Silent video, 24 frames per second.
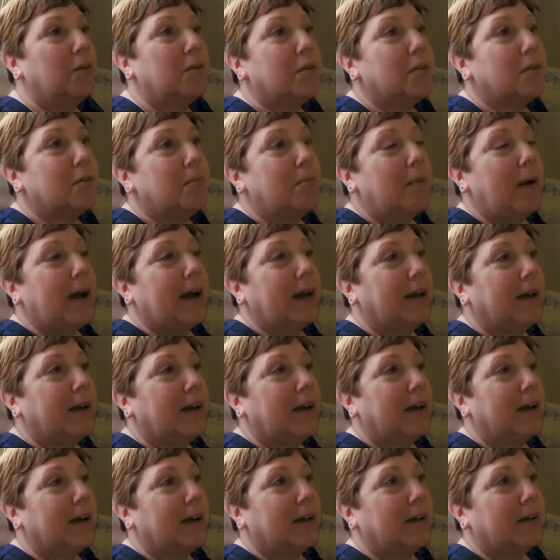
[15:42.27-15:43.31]
there's
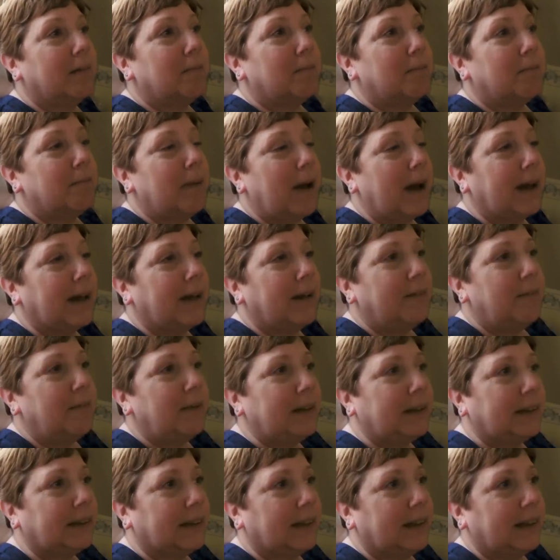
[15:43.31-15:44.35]
a packet of
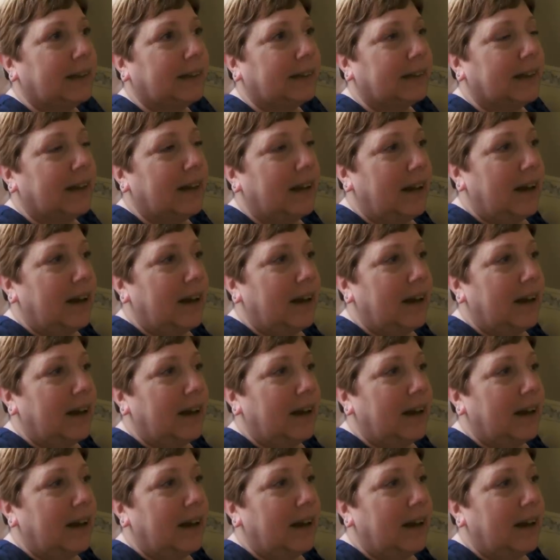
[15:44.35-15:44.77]
biscuits.